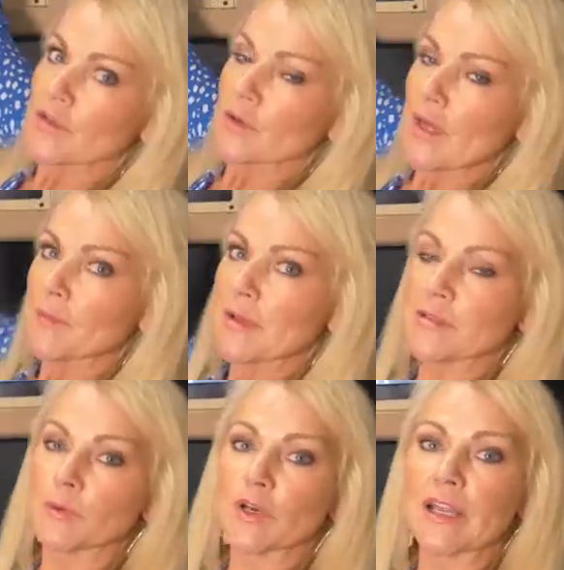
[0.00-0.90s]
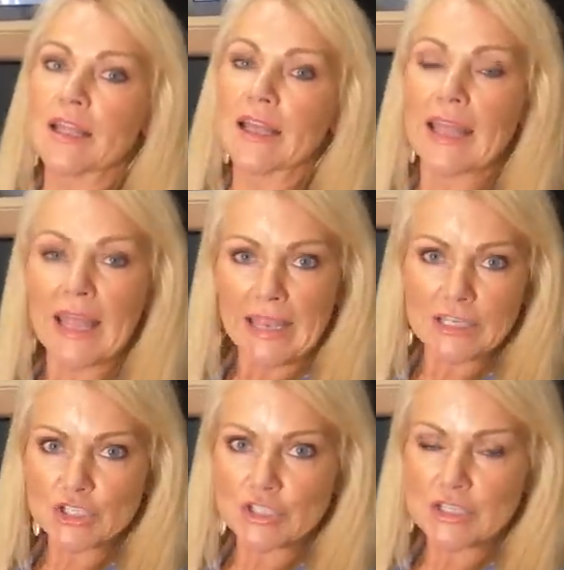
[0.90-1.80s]
so that means that we're gonna get
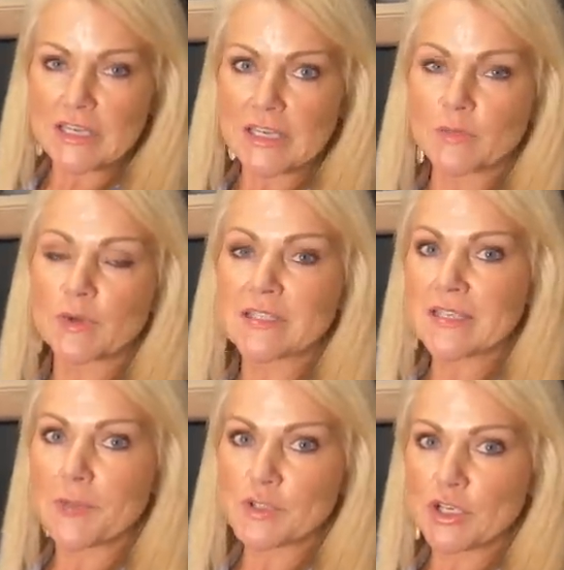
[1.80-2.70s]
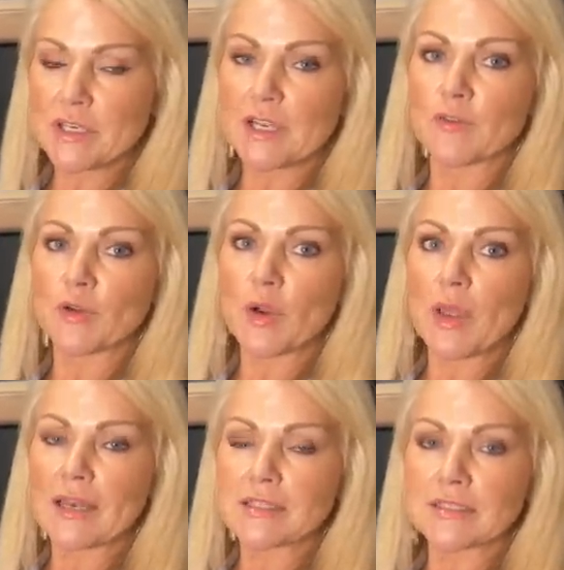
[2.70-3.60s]
HD reception if we go
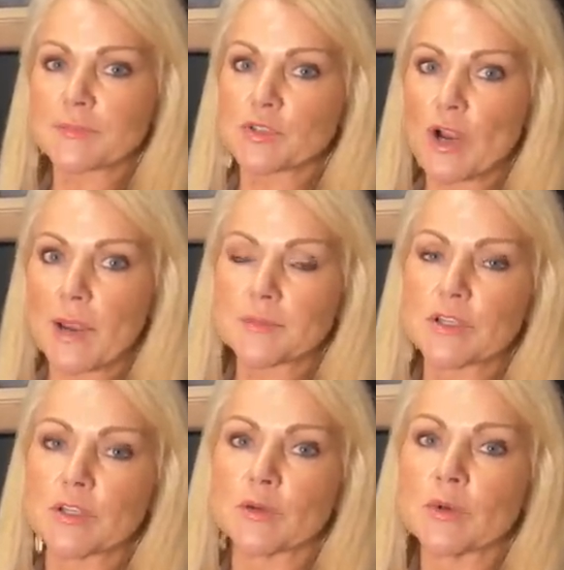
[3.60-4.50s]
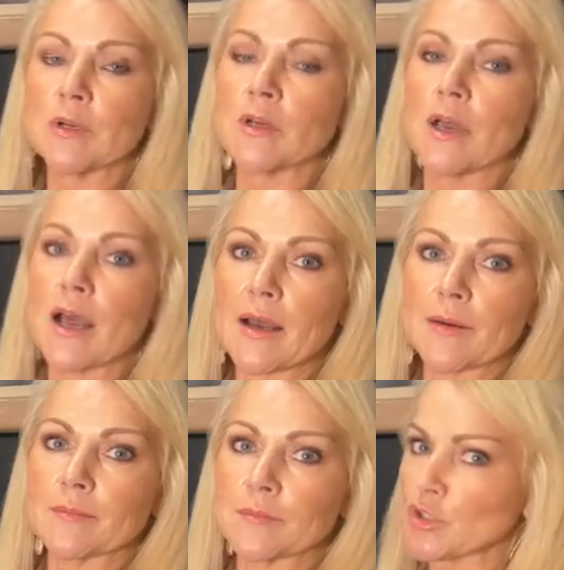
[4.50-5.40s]
ahead and subscribe to um,